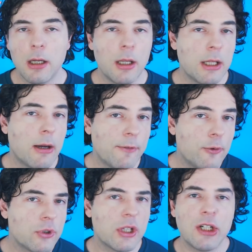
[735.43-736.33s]
Now,
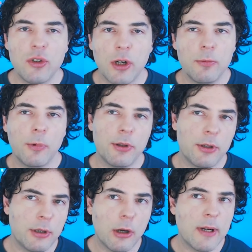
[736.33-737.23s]
unfortunately, I don't want,
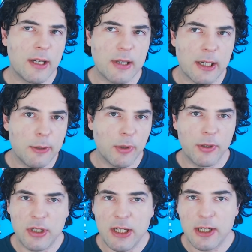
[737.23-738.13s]
know exactly what the
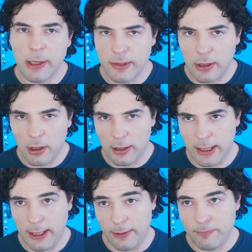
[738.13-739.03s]
details are
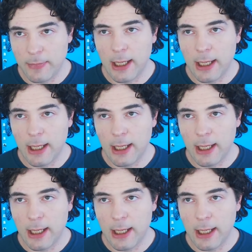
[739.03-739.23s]
here,